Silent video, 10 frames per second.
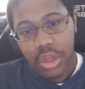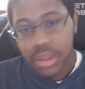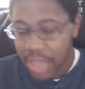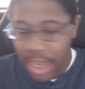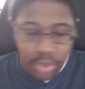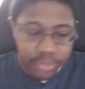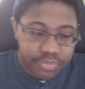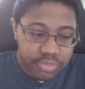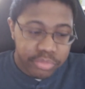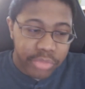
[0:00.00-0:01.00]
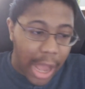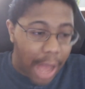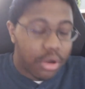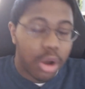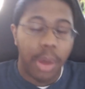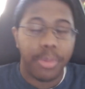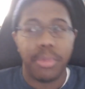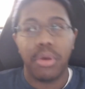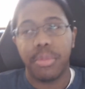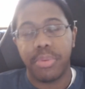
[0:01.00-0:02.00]
Now, I talk about
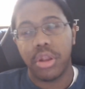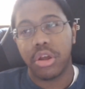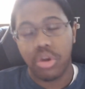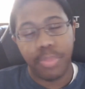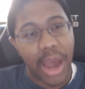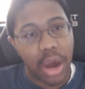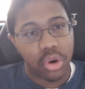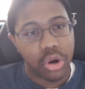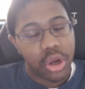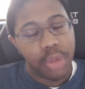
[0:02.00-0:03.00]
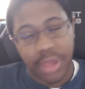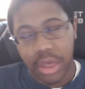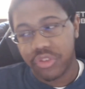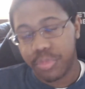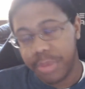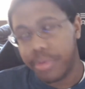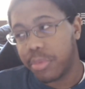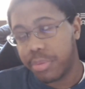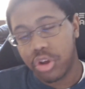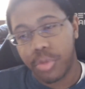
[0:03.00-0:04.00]
people of the political power because the people of the
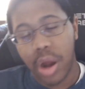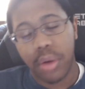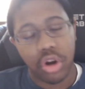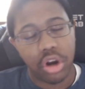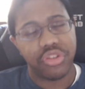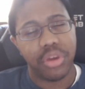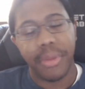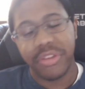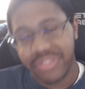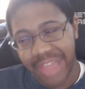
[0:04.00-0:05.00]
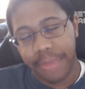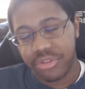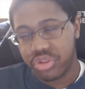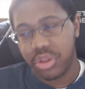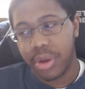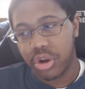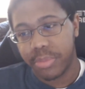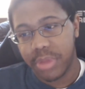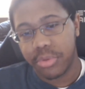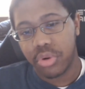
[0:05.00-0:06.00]
political power are causing immense damage to the American
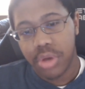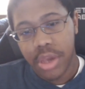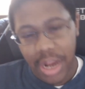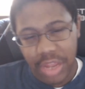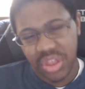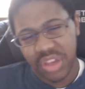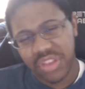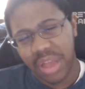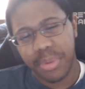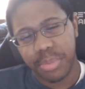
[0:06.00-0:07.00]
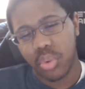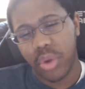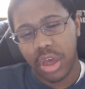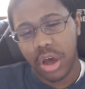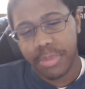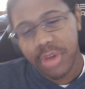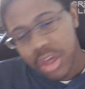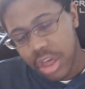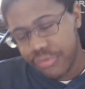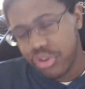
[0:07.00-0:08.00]
people and I think it's time people to wake up.
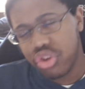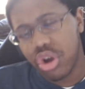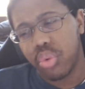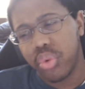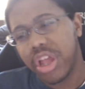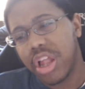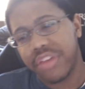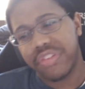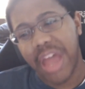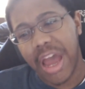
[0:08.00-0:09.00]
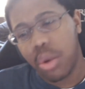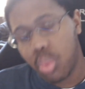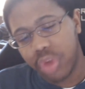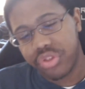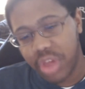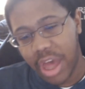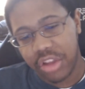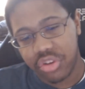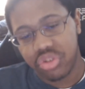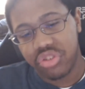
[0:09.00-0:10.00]
If you don't realize now what the
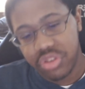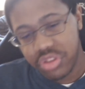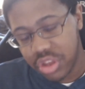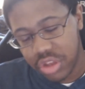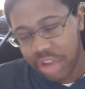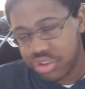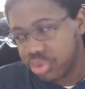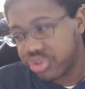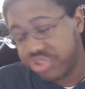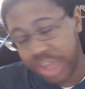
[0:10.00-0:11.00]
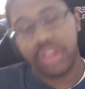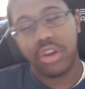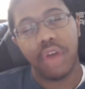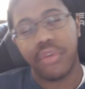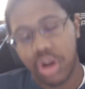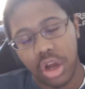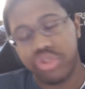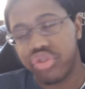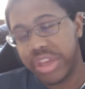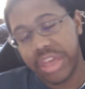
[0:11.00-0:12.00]
actual the actual state of our
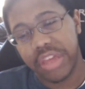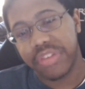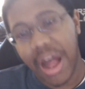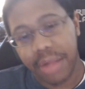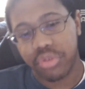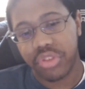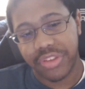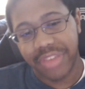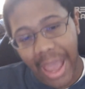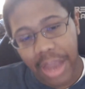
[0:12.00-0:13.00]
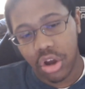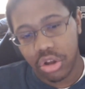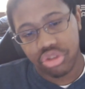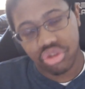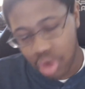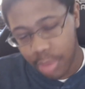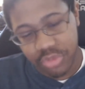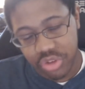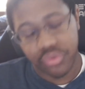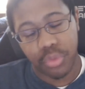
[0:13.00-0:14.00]
country is after this attack on Trump
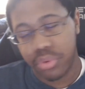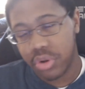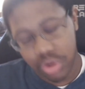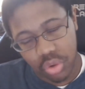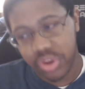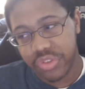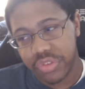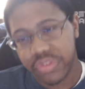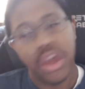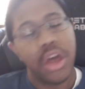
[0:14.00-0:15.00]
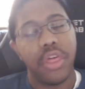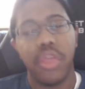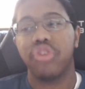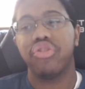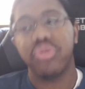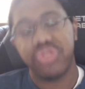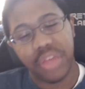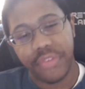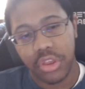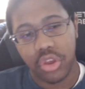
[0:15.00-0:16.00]
just for political reasons, then there's no
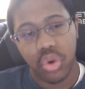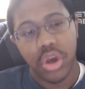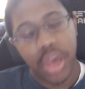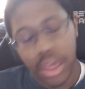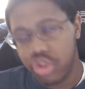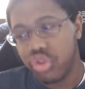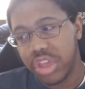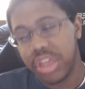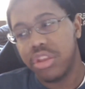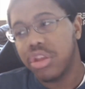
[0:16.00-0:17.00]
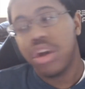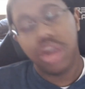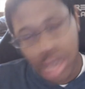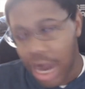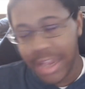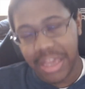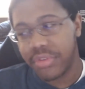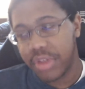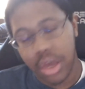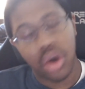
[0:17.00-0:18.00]
saving you, and you need
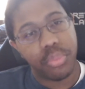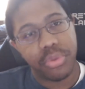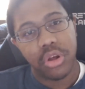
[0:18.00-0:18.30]
God-given help.